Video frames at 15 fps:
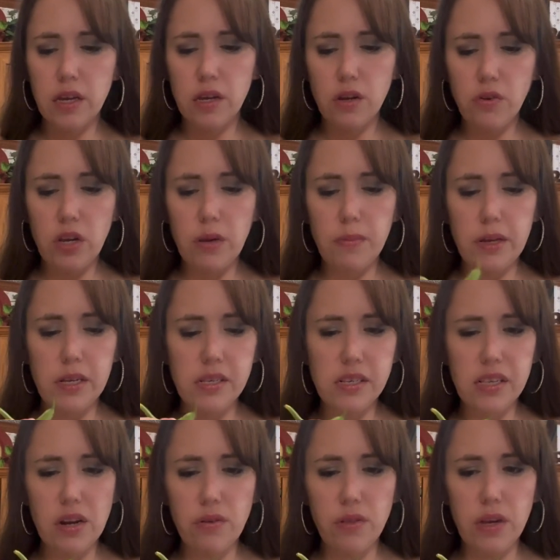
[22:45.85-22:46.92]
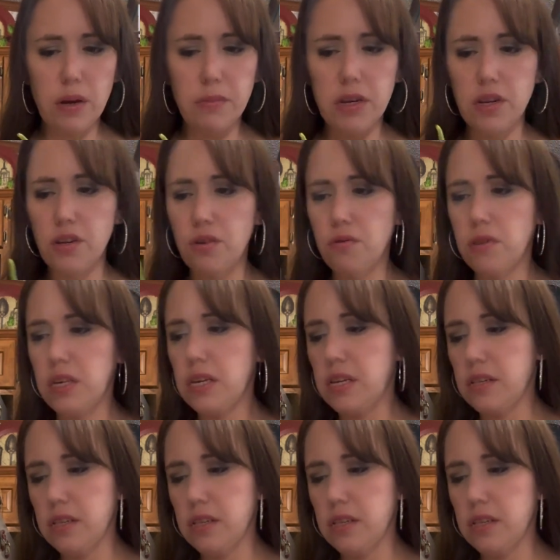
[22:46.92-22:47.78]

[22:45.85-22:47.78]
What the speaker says: green beans, because I don't think I'm going to do these.